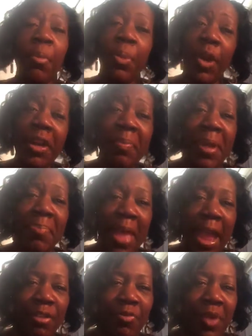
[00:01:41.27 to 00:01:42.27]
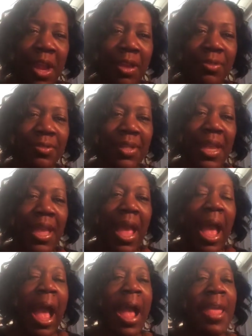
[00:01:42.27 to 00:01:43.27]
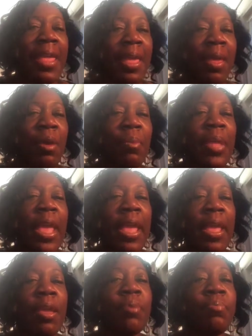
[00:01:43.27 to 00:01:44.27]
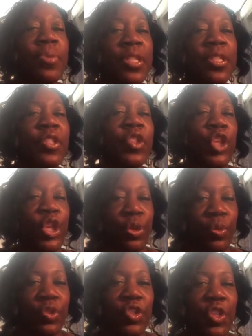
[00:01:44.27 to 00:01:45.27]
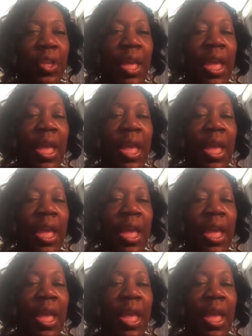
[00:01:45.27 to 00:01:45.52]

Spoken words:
Part of my background, I am a business coach.